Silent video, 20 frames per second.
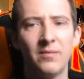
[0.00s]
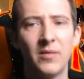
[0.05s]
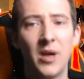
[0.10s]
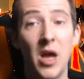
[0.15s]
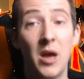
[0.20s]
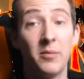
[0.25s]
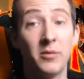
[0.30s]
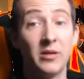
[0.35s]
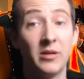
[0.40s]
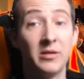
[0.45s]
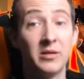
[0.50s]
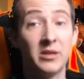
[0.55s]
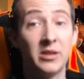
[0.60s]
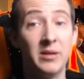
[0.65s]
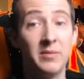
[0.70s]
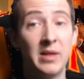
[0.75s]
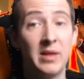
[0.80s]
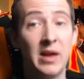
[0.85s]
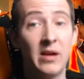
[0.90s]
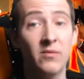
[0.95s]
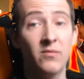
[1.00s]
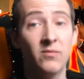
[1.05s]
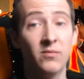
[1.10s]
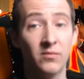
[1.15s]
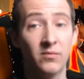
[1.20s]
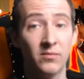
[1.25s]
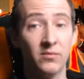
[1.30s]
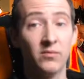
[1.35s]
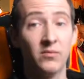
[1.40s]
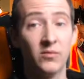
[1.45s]
I'm going to sleep now.
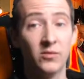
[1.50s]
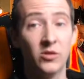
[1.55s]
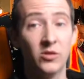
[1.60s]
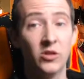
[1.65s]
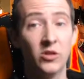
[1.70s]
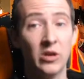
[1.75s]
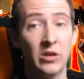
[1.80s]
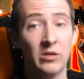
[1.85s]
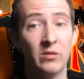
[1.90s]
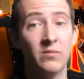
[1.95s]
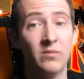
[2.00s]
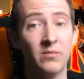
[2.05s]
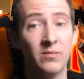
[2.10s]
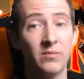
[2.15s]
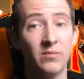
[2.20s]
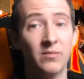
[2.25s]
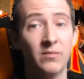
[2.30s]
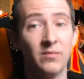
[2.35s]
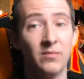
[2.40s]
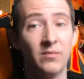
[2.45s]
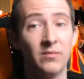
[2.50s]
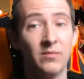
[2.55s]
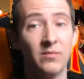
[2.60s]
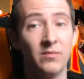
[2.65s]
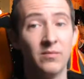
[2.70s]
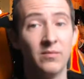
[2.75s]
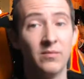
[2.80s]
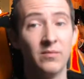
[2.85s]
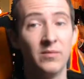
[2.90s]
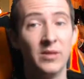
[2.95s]
So
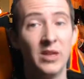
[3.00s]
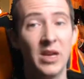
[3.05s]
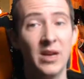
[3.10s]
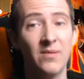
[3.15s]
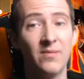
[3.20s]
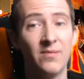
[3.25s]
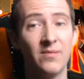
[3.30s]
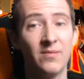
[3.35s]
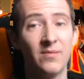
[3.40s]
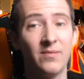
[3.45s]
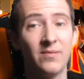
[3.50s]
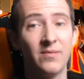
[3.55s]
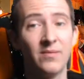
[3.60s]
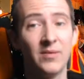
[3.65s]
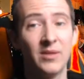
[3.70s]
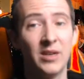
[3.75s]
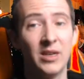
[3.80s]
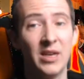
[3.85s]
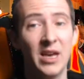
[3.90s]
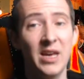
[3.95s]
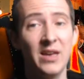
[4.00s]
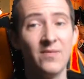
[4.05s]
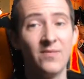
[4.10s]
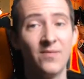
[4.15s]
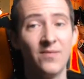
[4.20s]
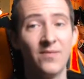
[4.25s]
yeah, good night.